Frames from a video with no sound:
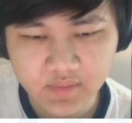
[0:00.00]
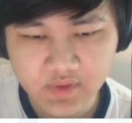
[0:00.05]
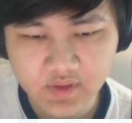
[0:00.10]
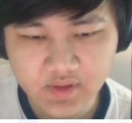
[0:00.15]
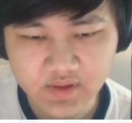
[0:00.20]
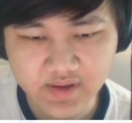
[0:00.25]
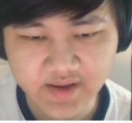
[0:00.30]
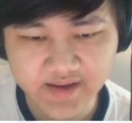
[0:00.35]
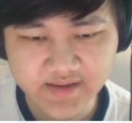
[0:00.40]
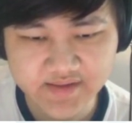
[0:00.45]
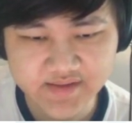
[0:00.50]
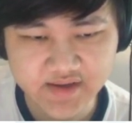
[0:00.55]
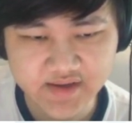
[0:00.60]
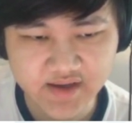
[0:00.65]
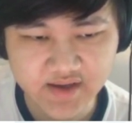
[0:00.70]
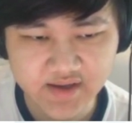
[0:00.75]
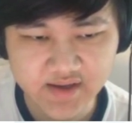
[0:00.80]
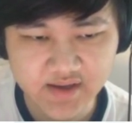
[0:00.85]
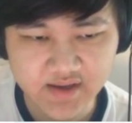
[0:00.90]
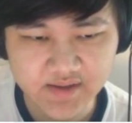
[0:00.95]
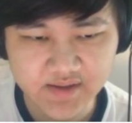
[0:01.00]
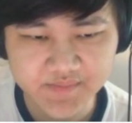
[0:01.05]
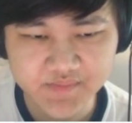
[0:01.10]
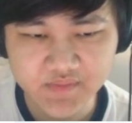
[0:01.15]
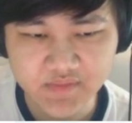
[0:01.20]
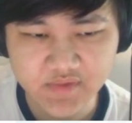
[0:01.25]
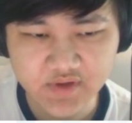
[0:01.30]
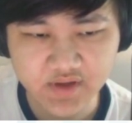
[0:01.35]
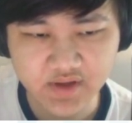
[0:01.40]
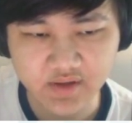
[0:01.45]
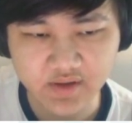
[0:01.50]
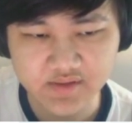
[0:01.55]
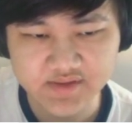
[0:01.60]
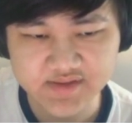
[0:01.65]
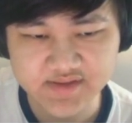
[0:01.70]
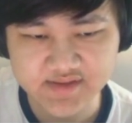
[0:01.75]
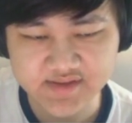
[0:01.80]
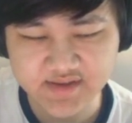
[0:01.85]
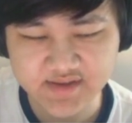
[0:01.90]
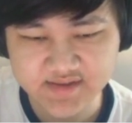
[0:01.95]
Get, uh, you know,
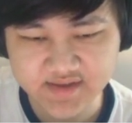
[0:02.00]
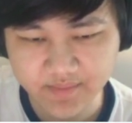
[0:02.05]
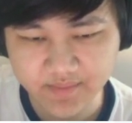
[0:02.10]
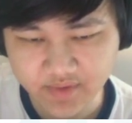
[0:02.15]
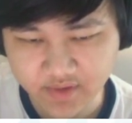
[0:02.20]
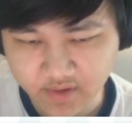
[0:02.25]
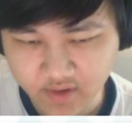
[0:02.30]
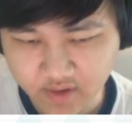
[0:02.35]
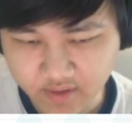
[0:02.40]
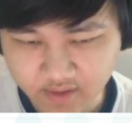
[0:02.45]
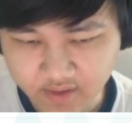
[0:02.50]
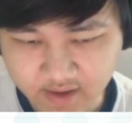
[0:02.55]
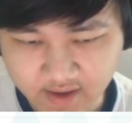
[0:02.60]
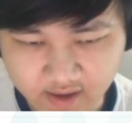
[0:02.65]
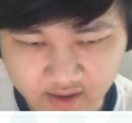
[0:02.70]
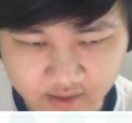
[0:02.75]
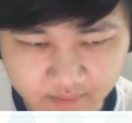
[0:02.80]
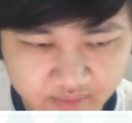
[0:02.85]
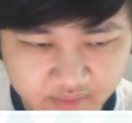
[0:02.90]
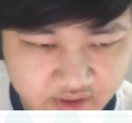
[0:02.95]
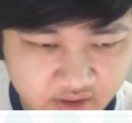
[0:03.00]
Sixth Sense at B, uh, M P